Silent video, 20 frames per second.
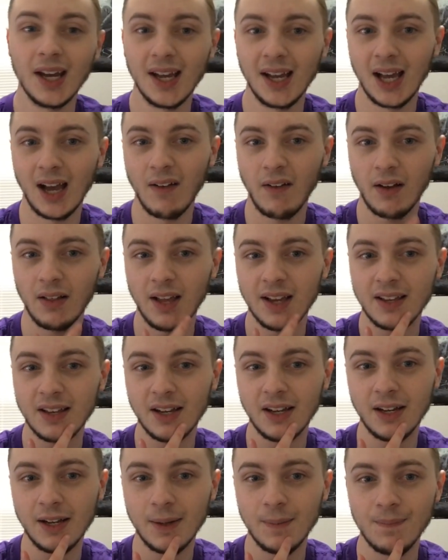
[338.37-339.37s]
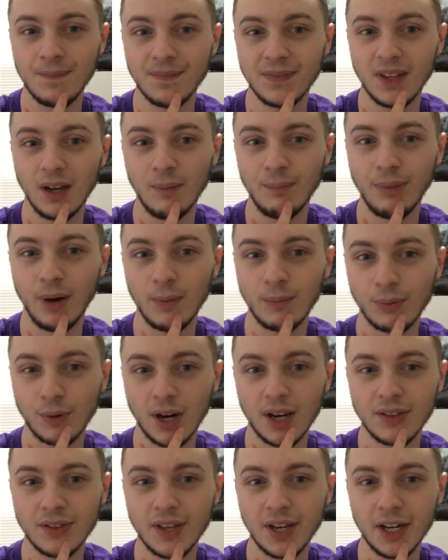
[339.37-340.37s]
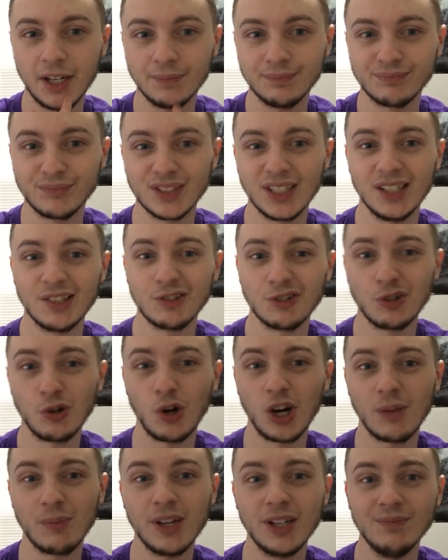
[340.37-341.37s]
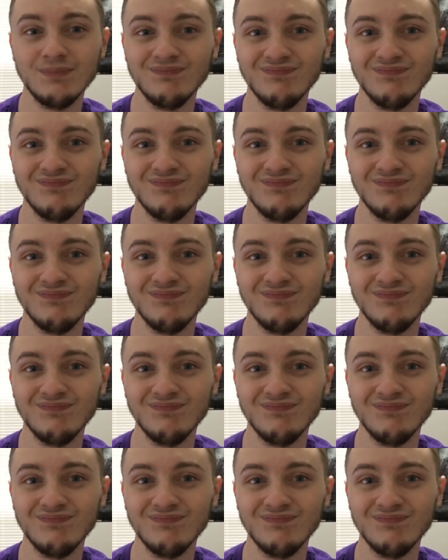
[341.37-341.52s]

I've got like a, a bump right there. It's annoying me.